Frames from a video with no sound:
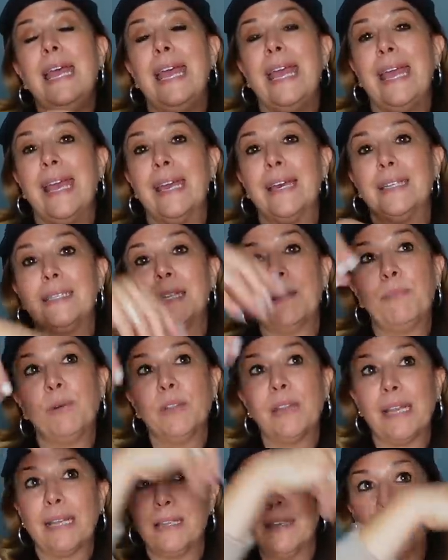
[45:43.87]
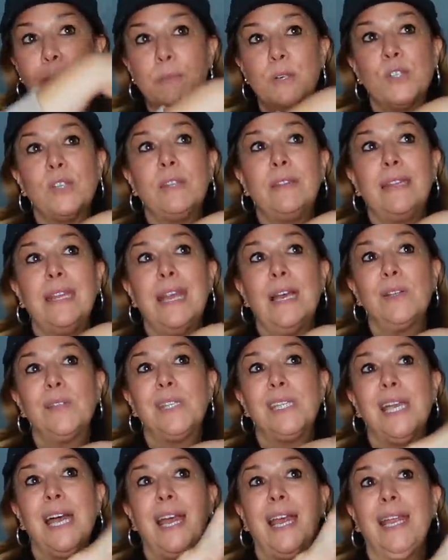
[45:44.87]
and I put like numbers on the
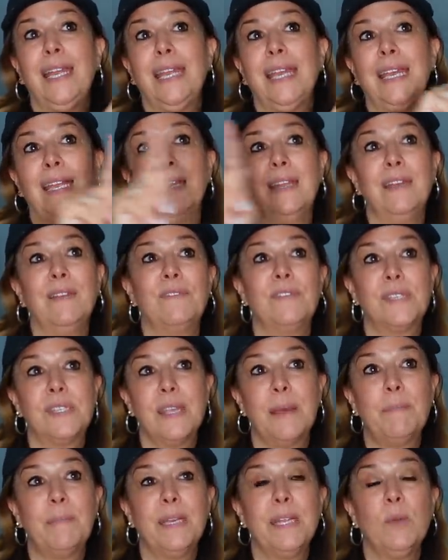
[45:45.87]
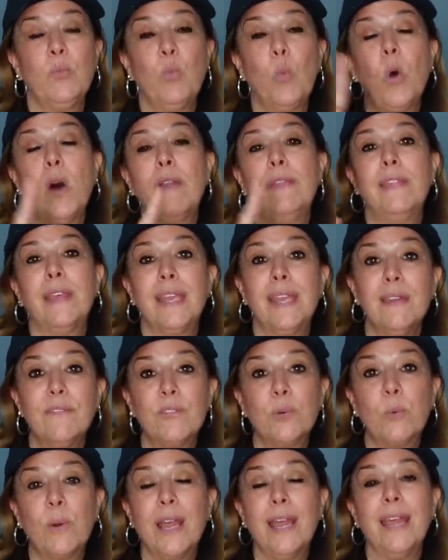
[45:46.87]
outside, and if somebody won the
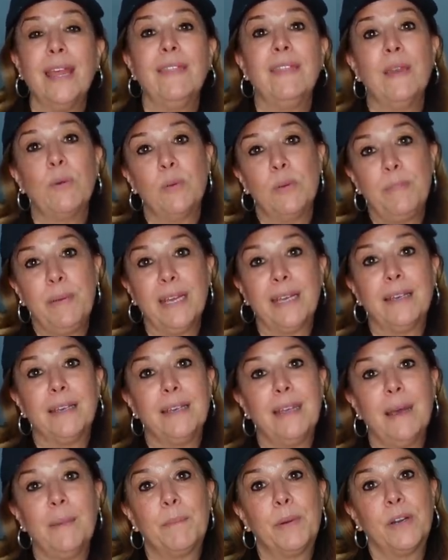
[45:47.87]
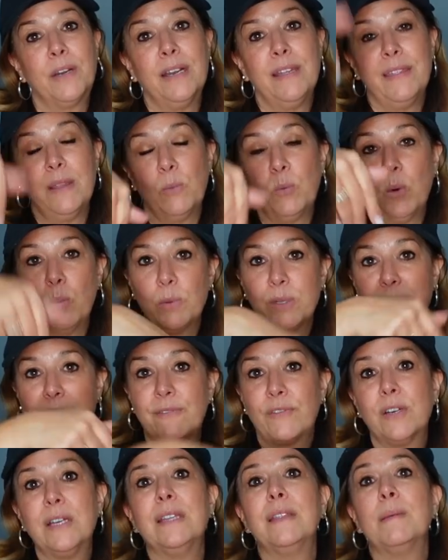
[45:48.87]
giveaway, they would pick a number, and then what was
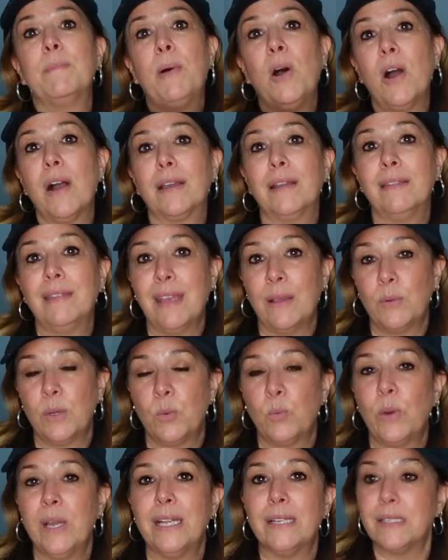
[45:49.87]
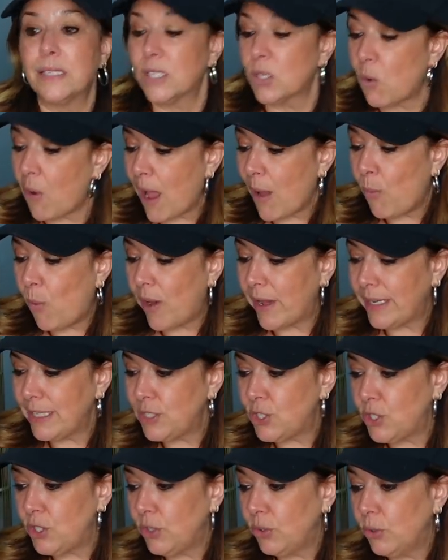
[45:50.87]
ever in the pocket they would win. So I
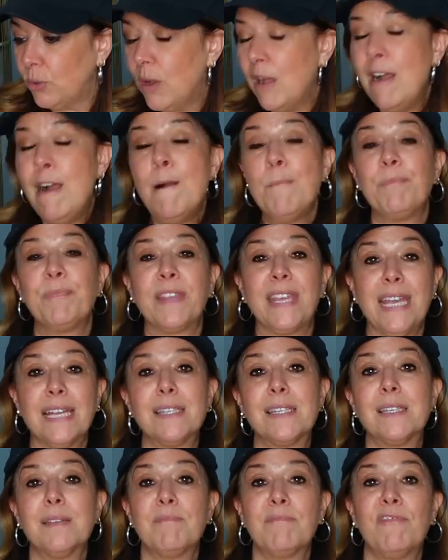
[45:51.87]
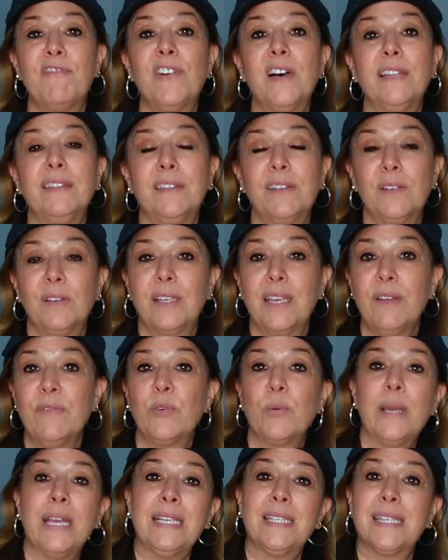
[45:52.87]
wanted to get some fun little
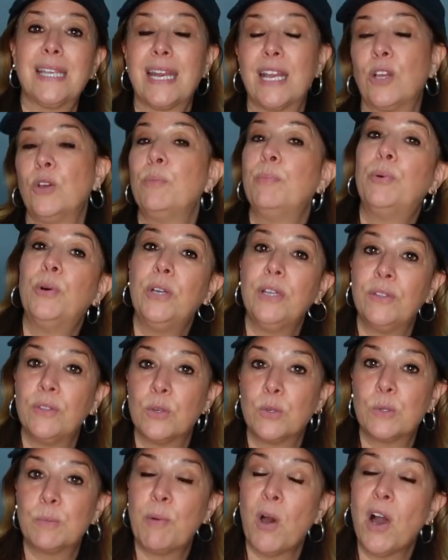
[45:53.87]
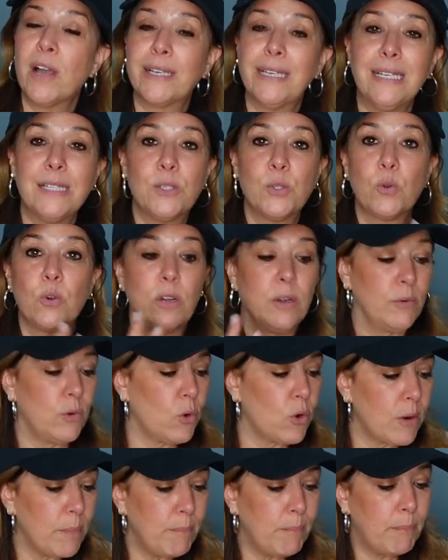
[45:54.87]
giveaways that I could put in those pockets or,
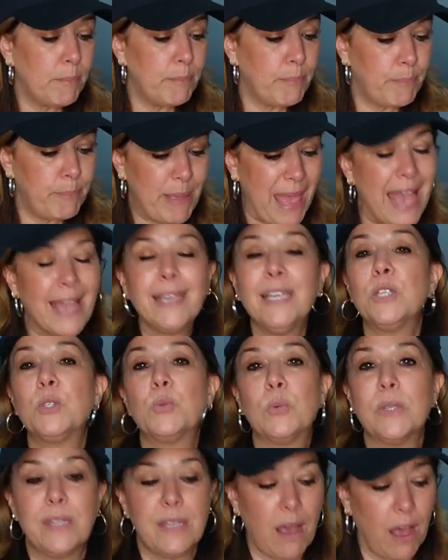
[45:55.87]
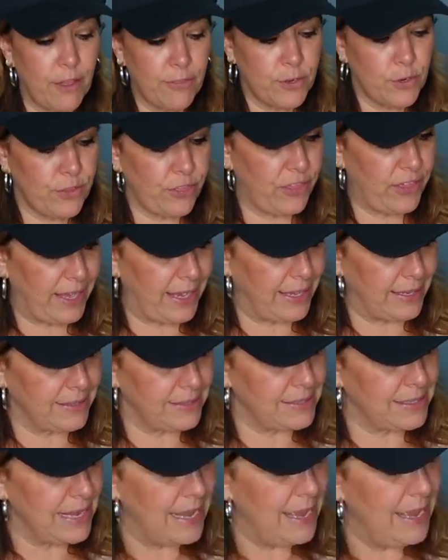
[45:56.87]
or package with other
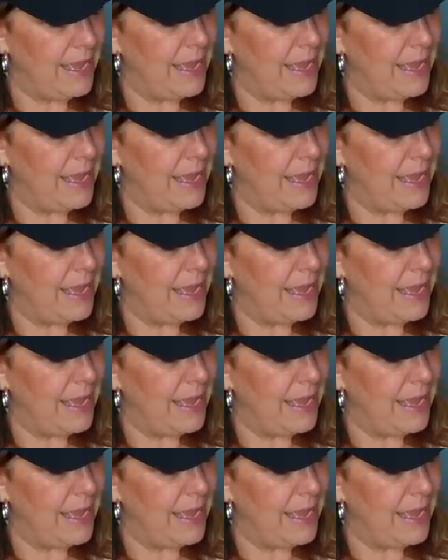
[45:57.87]
things